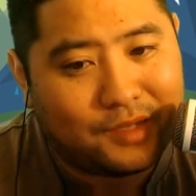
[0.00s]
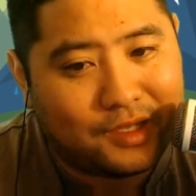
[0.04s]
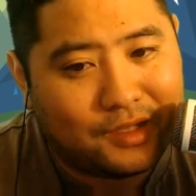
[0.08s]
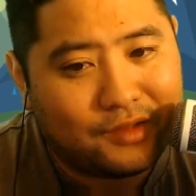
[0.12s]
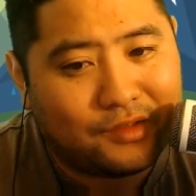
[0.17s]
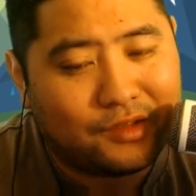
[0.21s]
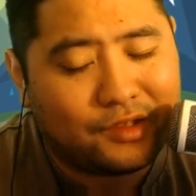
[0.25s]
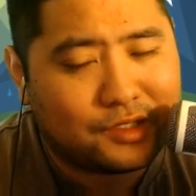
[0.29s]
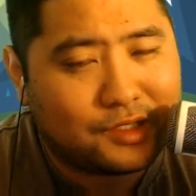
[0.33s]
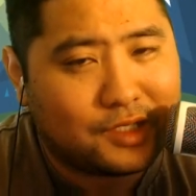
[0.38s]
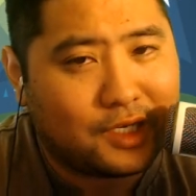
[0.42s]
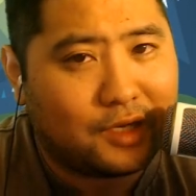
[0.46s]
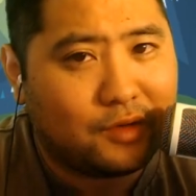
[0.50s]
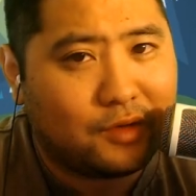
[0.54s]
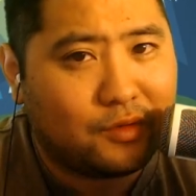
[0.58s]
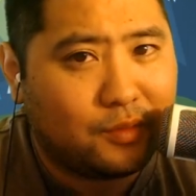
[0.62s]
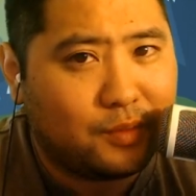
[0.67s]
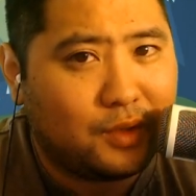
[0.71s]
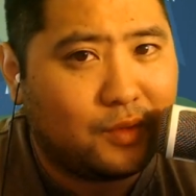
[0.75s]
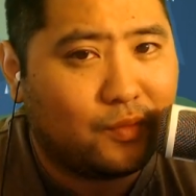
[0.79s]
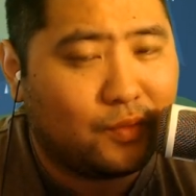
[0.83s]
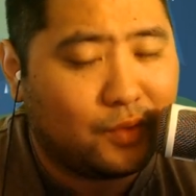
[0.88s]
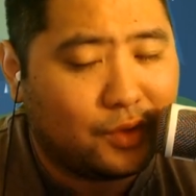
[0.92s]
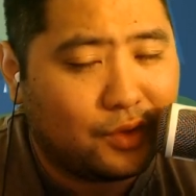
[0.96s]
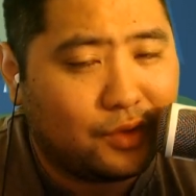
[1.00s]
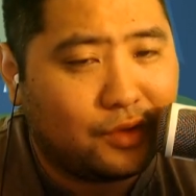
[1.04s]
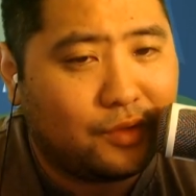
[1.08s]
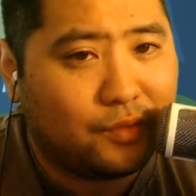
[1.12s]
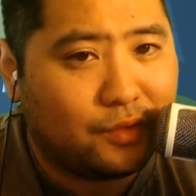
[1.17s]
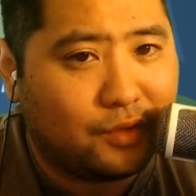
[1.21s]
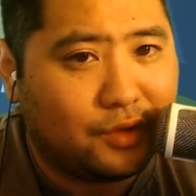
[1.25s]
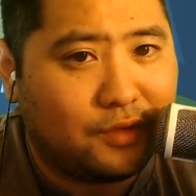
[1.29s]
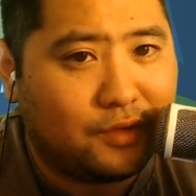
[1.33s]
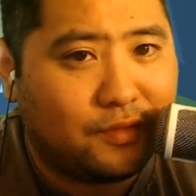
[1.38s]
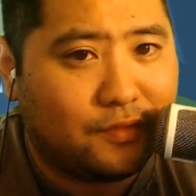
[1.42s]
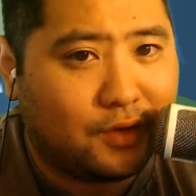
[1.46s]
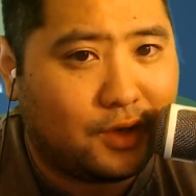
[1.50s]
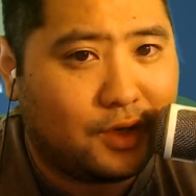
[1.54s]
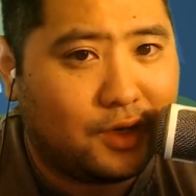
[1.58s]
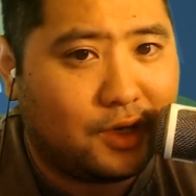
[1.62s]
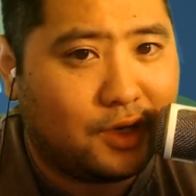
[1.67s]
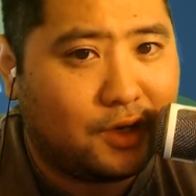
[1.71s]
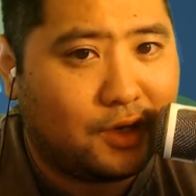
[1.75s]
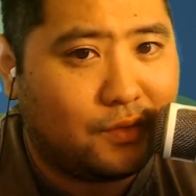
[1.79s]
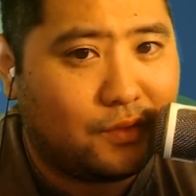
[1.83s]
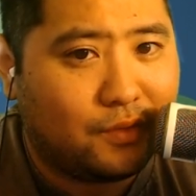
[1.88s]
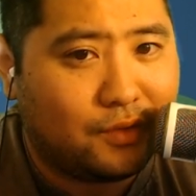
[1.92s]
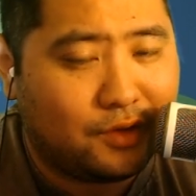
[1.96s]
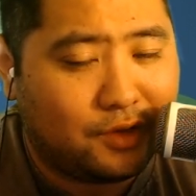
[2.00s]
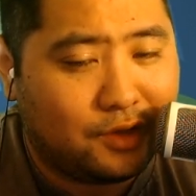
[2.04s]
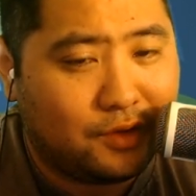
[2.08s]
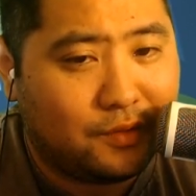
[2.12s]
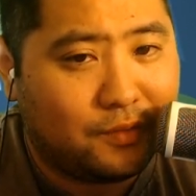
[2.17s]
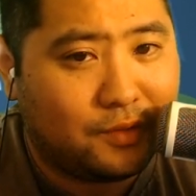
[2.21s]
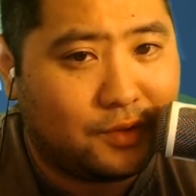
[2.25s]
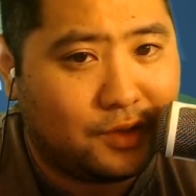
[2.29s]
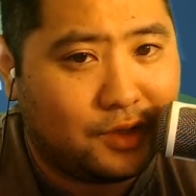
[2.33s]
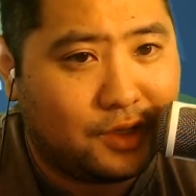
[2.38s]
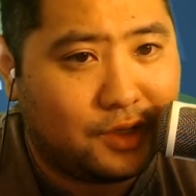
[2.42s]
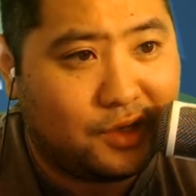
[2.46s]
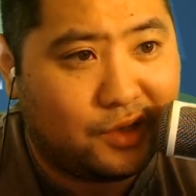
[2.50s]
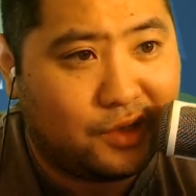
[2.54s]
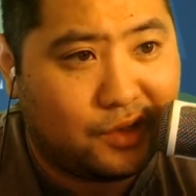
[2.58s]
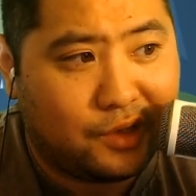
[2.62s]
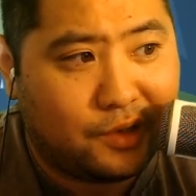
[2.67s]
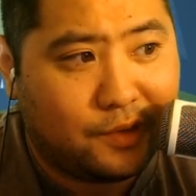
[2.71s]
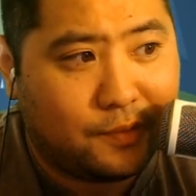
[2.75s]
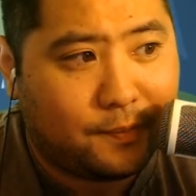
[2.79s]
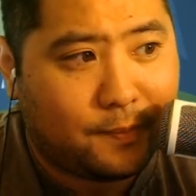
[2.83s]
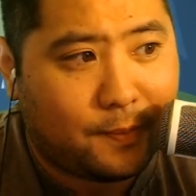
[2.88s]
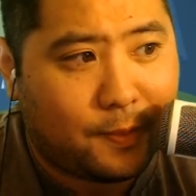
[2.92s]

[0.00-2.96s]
It looks like it will be really, really fun and really, really good.